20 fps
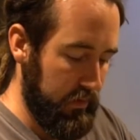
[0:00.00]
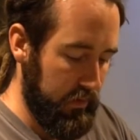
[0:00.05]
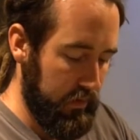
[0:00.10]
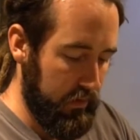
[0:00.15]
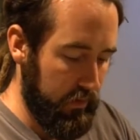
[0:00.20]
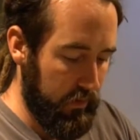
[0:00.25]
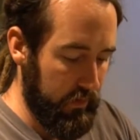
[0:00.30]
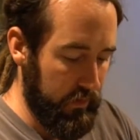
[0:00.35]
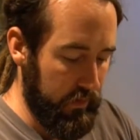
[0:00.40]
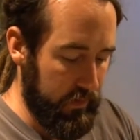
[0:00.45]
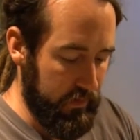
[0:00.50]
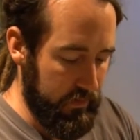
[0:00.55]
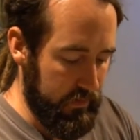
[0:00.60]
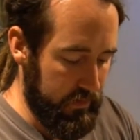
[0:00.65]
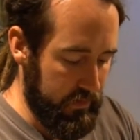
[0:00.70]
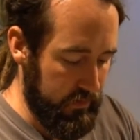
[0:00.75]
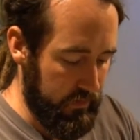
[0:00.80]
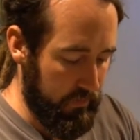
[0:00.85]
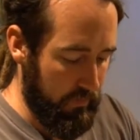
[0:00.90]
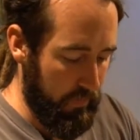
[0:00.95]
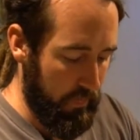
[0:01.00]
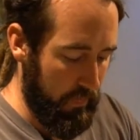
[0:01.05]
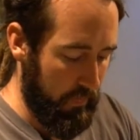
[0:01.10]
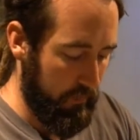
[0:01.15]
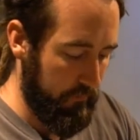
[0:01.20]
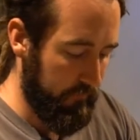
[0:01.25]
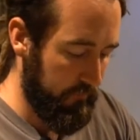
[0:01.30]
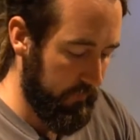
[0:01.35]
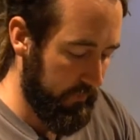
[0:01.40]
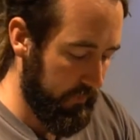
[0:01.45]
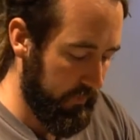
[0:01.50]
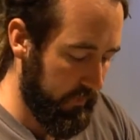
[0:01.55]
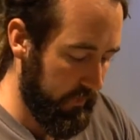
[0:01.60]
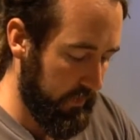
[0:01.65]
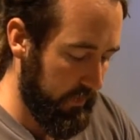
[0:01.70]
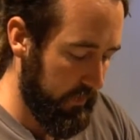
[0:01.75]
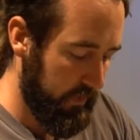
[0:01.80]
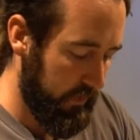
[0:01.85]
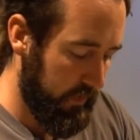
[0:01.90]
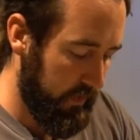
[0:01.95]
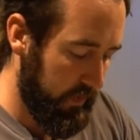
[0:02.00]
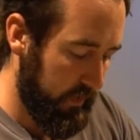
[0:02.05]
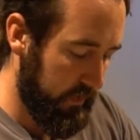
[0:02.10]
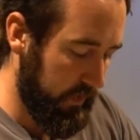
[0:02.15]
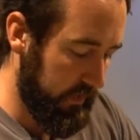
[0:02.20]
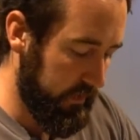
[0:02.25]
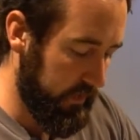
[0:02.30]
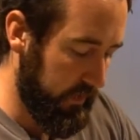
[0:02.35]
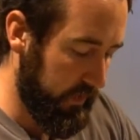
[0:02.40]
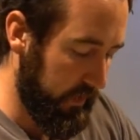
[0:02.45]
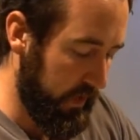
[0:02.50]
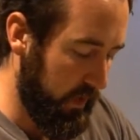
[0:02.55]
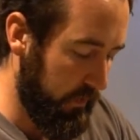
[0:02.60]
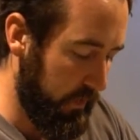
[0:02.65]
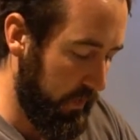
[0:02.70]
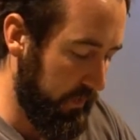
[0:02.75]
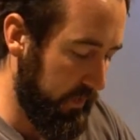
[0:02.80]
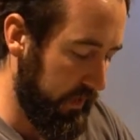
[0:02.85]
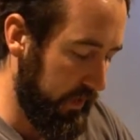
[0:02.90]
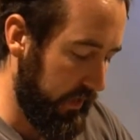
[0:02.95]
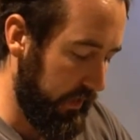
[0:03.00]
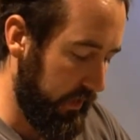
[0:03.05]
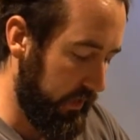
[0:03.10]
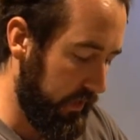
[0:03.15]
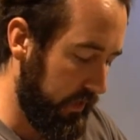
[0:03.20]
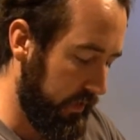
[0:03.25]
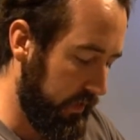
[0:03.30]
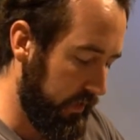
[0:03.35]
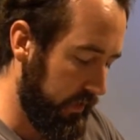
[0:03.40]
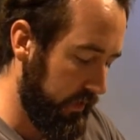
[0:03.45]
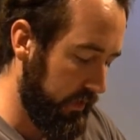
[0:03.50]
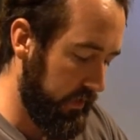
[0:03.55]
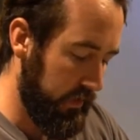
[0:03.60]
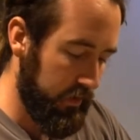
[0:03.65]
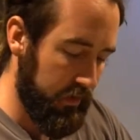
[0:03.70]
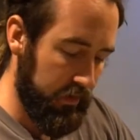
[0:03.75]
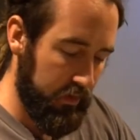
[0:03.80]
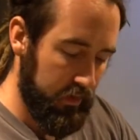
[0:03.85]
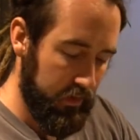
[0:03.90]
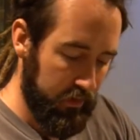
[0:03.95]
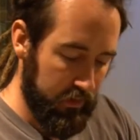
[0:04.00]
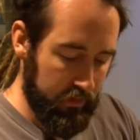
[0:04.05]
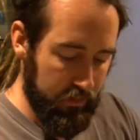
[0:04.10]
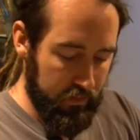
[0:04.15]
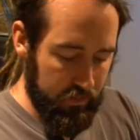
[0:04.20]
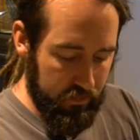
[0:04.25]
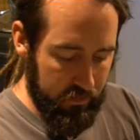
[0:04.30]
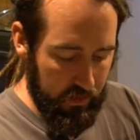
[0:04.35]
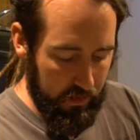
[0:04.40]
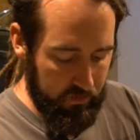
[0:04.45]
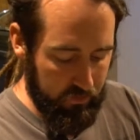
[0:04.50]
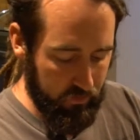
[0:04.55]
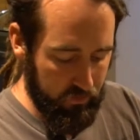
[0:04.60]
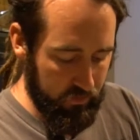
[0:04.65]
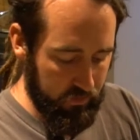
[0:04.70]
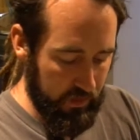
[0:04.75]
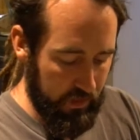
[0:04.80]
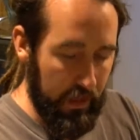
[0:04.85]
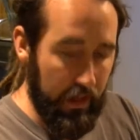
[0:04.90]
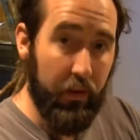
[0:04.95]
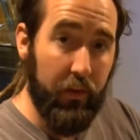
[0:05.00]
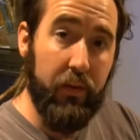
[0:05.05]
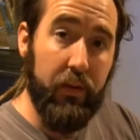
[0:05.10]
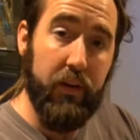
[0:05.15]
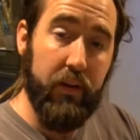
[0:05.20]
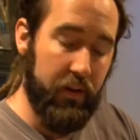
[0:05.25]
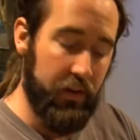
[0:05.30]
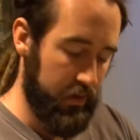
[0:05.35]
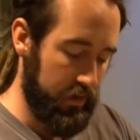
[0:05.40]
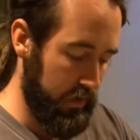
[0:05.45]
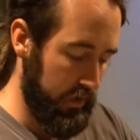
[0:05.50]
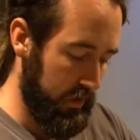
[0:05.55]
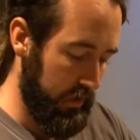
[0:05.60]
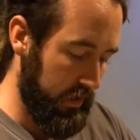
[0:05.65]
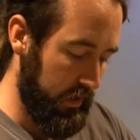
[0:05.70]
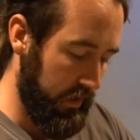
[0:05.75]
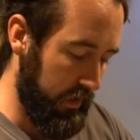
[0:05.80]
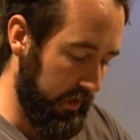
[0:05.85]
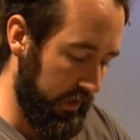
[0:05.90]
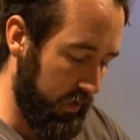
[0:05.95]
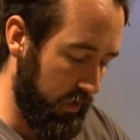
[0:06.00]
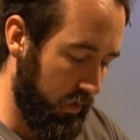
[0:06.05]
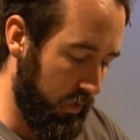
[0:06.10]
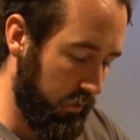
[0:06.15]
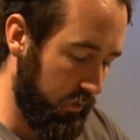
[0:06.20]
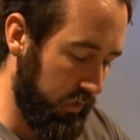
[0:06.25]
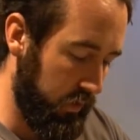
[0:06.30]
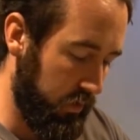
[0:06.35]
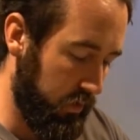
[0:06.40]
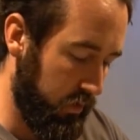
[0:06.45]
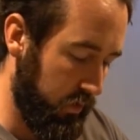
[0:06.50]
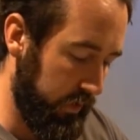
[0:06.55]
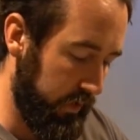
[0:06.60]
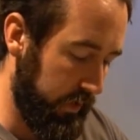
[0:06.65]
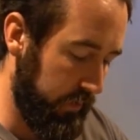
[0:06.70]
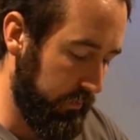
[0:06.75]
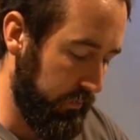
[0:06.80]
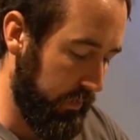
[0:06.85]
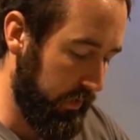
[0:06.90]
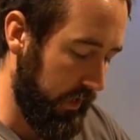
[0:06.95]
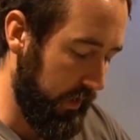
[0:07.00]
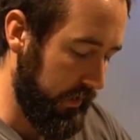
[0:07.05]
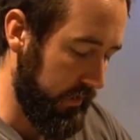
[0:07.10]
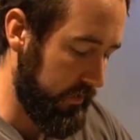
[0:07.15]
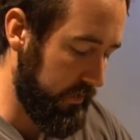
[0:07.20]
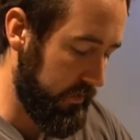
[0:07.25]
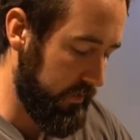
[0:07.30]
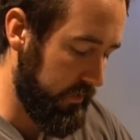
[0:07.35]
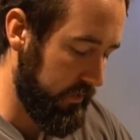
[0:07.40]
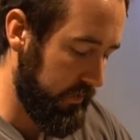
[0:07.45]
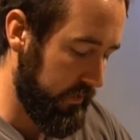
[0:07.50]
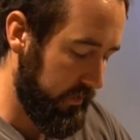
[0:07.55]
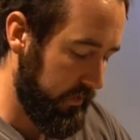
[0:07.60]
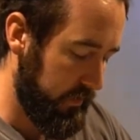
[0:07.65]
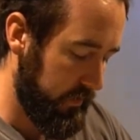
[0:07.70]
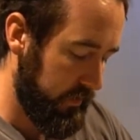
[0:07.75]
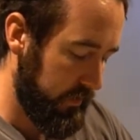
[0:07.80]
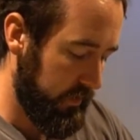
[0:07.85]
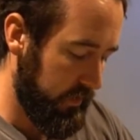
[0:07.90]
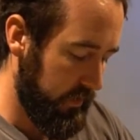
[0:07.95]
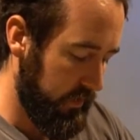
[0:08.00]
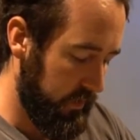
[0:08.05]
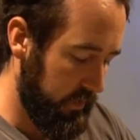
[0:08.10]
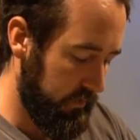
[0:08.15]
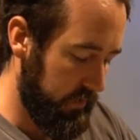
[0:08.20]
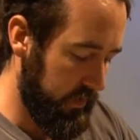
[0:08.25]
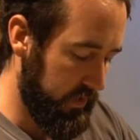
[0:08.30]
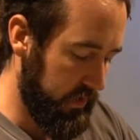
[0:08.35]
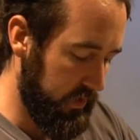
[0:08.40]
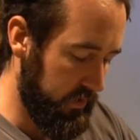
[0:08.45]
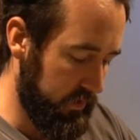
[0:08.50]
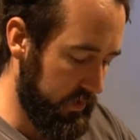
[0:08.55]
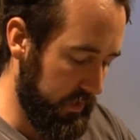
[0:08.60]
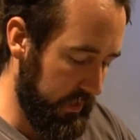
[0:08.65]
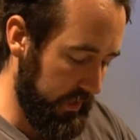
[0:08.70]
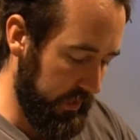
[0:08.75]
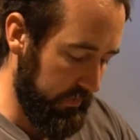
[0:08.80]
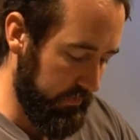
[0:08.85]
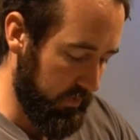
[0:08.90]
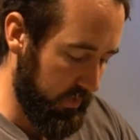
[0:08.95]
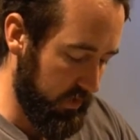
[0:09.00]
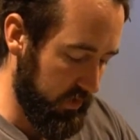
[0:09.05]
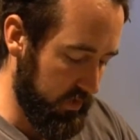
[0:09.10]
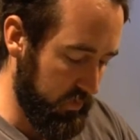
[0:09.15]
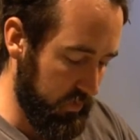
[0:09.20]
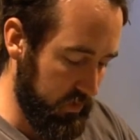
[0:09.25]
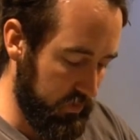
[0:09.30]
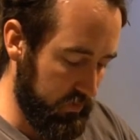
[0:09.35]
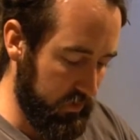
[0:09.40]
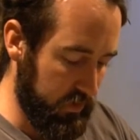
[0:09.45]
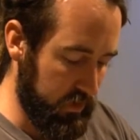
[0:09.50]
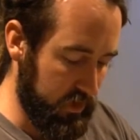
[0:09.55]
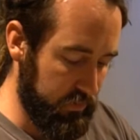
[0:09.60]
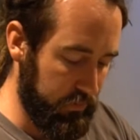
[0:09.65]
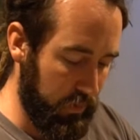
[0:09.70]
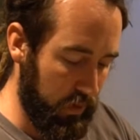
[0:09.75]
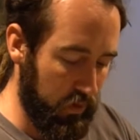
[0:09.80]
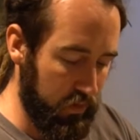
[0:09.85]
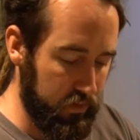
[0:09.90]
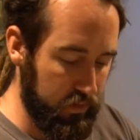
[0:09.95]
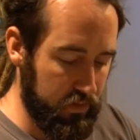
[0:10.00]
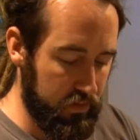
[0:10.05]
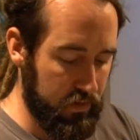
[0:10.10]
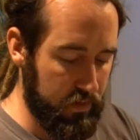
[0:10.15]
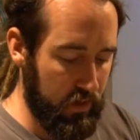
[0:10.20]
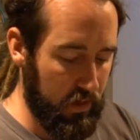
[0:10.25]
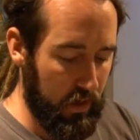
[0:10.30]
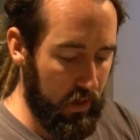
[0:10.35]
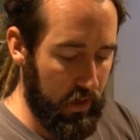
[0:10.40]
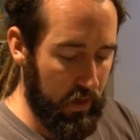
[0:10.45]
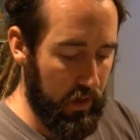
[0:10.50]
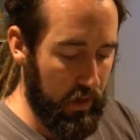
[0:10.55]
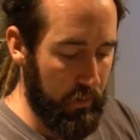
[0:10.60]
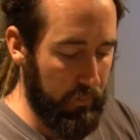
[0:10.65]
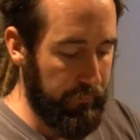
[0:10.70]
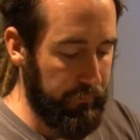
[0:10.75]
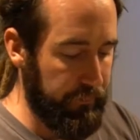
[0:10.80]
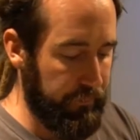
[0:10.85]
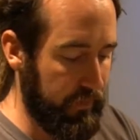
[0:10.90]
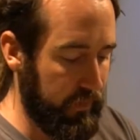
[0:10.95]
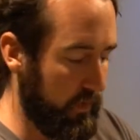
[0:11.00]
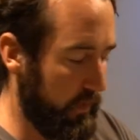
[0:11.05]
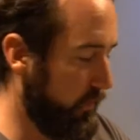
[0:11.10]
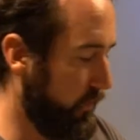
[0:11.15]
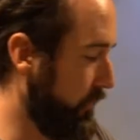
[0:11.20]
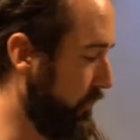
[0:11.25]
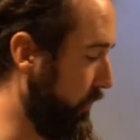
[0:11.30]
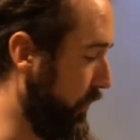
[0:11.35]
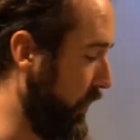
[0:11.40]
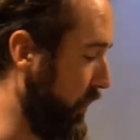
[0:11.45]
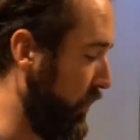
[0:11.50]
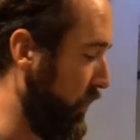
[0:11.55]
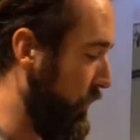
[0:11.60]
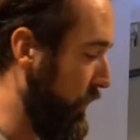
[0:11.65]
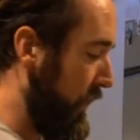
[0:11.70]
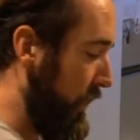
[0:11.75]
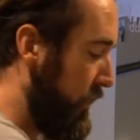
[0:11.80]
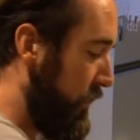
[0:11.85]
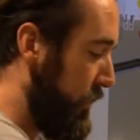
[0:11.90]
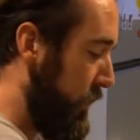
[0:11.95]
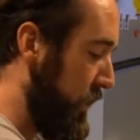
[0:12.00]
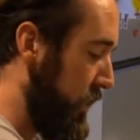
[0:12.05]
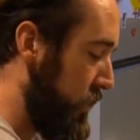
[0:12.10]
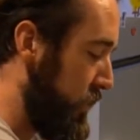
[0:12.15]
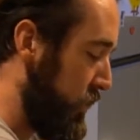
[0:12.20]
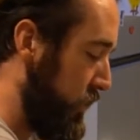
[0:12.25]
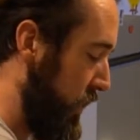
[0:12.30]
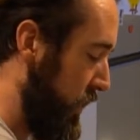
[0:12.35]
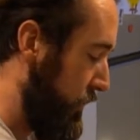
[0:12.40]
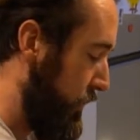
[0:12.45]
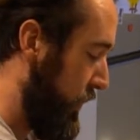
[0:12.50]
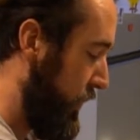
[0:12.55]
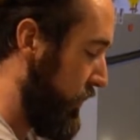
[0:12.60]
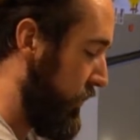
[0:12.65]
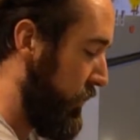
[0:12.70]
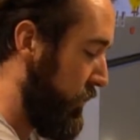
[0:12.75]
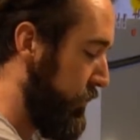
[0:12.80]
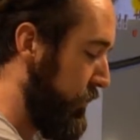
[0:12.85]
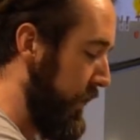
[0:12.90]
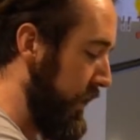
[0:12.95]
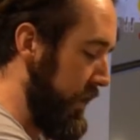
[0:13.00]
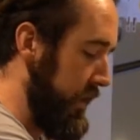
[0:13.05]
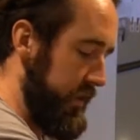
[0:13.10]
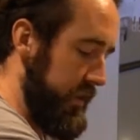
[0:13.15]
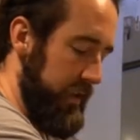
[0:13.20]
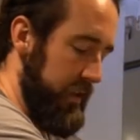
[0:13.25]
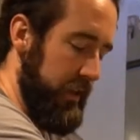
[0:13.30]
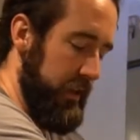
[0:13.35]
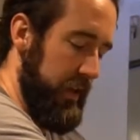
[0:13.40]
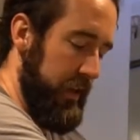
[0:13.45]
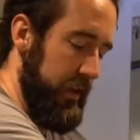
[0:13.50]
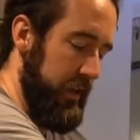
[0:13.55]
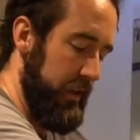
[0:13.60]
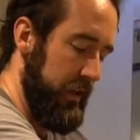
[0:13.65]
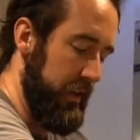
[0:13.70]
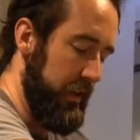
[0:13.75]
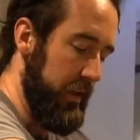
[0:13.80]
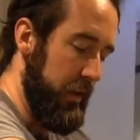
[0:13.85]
like this. That's going to help everything settle down and hold the orchid in place. If you do see any roots which are exposed, by all means make sure you put some media there.